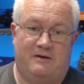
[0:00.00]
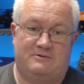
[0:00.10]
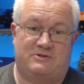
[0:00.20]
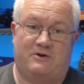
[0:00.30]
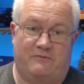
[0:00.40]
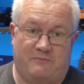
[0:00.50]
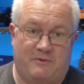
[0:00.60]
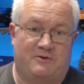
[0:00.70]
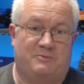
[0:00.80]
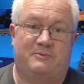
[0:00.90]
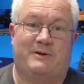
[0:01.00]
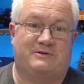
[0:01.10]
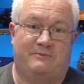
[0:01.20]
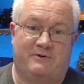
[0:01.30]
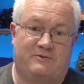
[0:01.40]
certainly from my
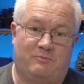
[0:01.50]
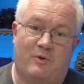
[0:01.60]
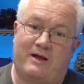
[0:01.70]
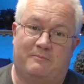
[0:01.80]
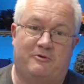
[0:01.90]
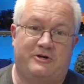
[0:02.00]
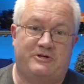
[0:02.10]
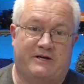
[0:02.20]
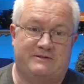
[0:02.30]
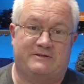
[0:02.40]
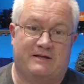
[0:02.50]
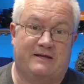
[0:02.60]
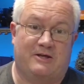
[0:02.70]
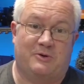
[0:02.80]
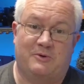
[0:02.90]
perspective, it's well appreciated.
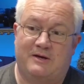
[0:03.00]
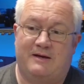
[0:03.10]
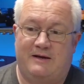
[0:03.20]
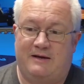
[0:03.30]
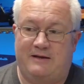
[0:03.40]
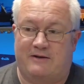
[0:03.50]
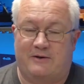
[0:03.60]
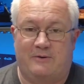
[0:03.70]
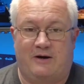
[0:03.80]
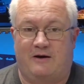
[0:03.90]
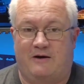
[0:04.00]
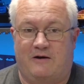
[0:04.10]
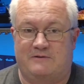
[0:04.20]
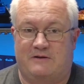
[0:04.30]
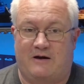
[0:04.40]
Thank you.
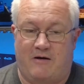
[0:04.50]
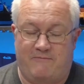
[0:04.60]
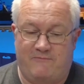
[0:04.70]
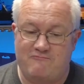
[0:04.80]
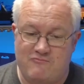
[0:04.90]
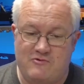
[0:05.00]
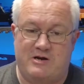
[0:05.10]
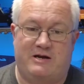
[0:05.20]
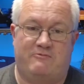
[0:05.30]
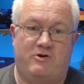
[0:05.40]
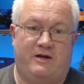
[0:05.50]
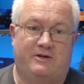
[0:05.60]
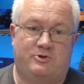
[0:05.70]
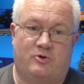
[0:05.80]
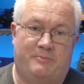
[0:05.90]
I've really
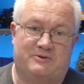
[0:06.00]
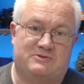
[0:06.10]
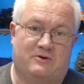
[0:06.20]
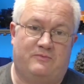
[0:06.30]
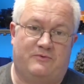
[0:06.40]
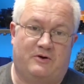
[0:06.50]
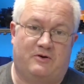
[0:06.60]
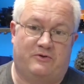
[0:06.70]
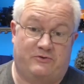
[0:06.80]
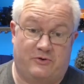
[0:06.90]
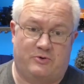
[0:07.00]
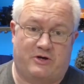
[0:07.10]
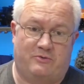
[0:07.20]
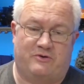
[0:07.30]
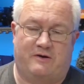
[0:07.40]
enjoyed myself on the 2
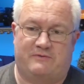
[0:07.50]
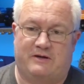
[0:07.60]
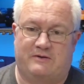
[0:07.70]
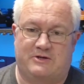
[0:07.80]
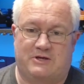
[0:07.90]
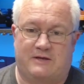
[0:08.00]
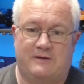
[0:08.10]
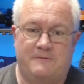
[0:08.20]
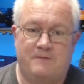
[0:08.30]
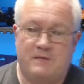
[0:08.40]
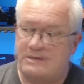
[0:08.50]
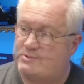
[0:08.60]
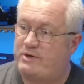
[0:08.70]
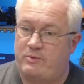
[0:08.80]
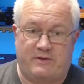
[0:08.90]
shows that I've done this year.
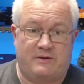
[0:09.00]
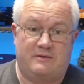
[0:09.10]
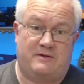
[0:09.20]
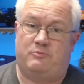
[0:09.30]
So anyway, there